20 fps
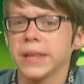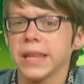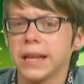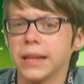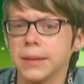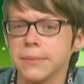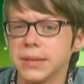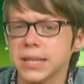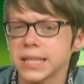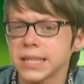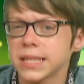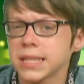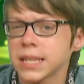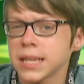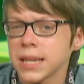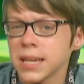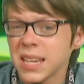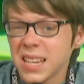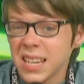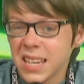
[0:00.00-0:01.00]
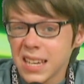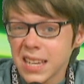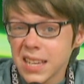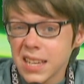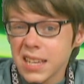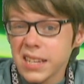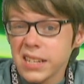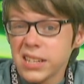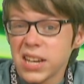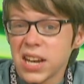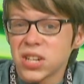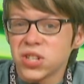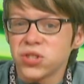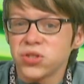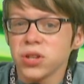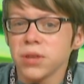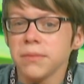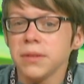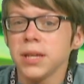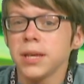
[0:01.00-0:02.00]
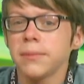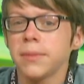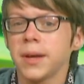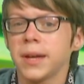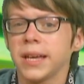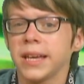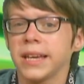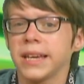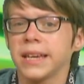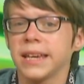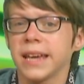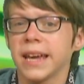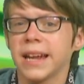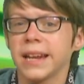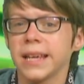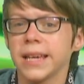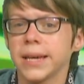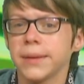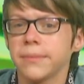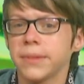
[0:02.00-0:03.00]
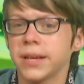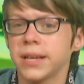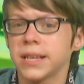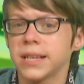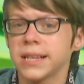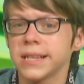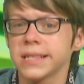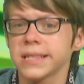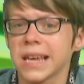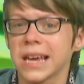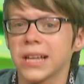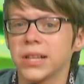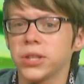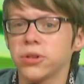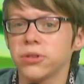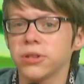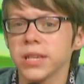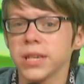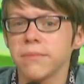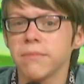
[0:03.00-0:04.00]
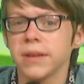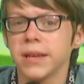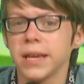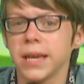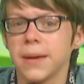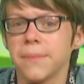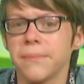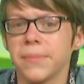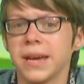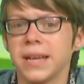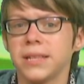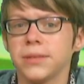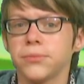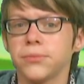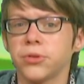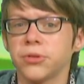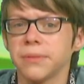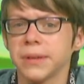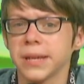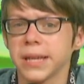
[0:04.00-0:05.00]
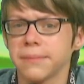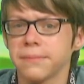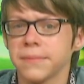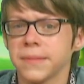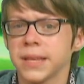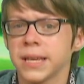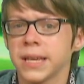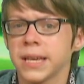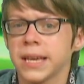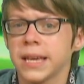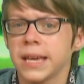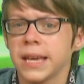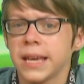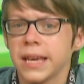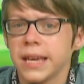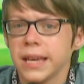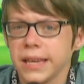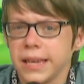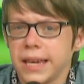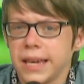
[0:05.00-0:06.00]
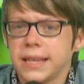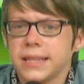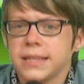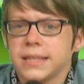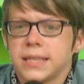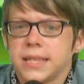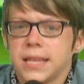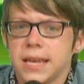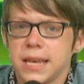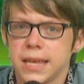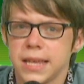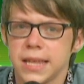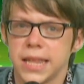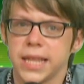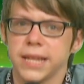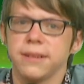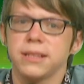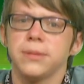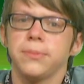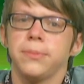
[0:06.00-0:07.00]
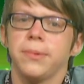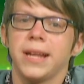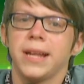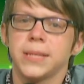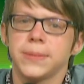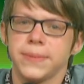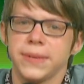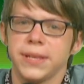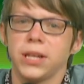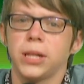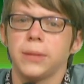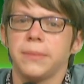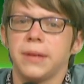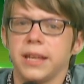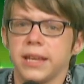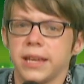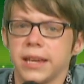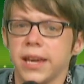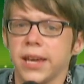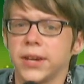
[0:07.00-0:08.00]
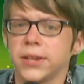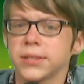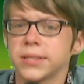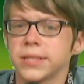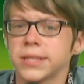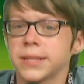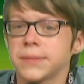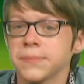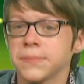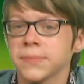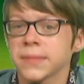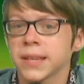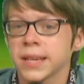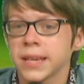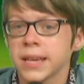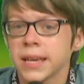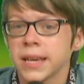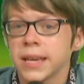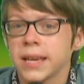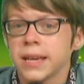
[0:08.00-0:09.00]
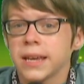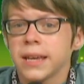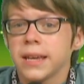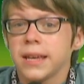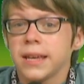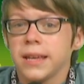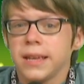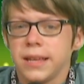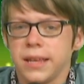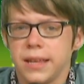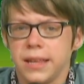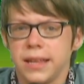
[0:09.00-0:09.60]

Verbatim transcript: elements extremium, cadmium, cyclonium, and pandemonium. Yes, there's plans to be an element chaos. And